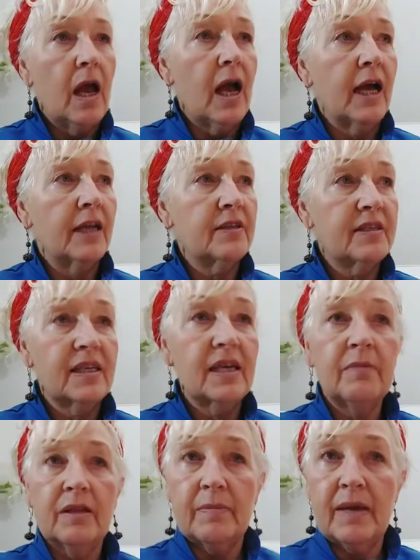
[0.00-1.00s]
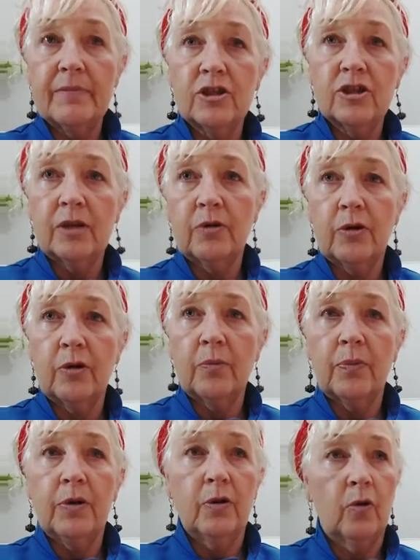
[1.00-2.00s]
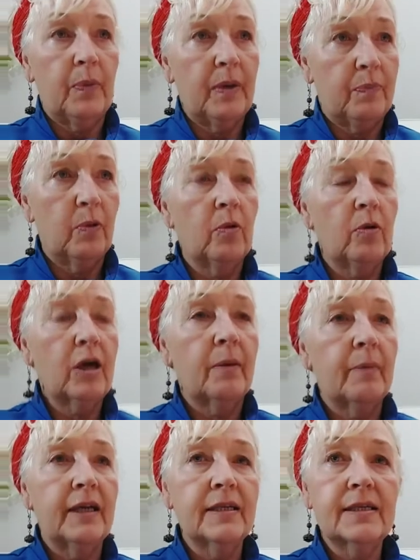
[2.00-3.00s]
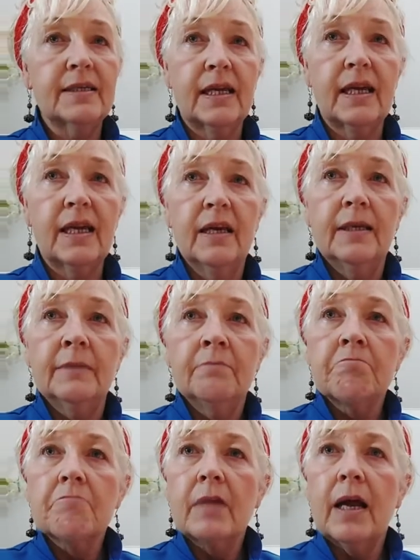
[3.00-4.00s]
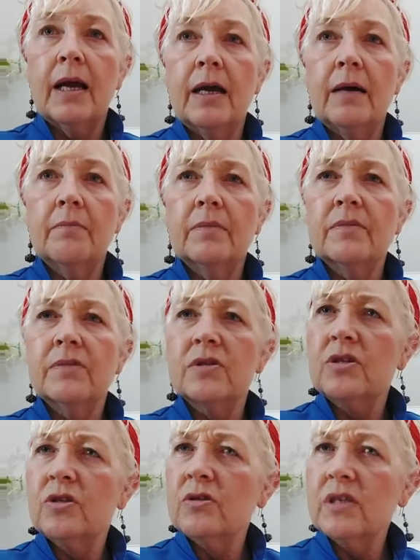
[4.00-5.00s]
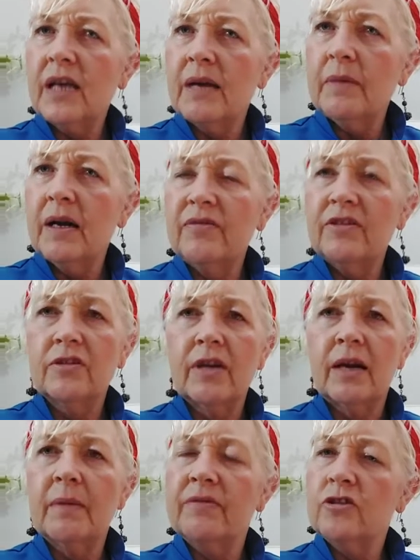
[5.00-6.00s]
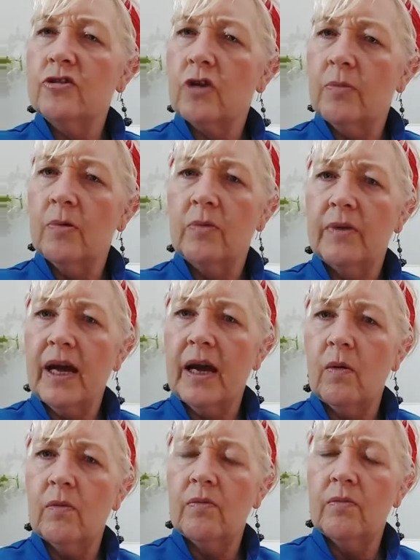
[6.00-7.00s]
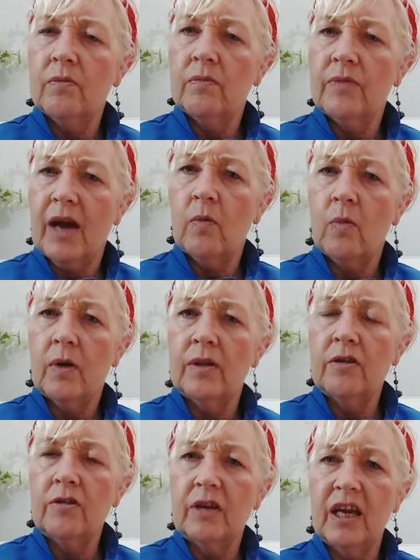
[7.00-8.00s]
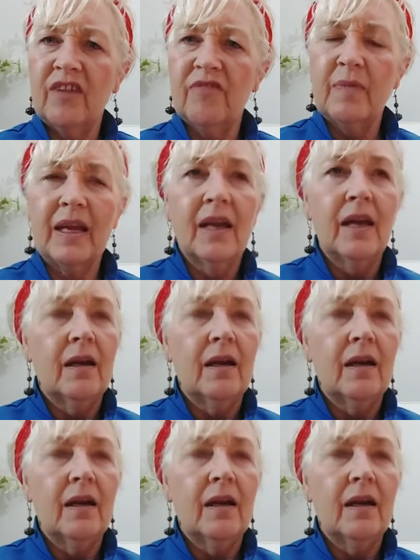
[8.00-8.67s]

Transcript: And the same in the membership group. People will come in and say, Susan, I'm having trouble with that one that you gave me.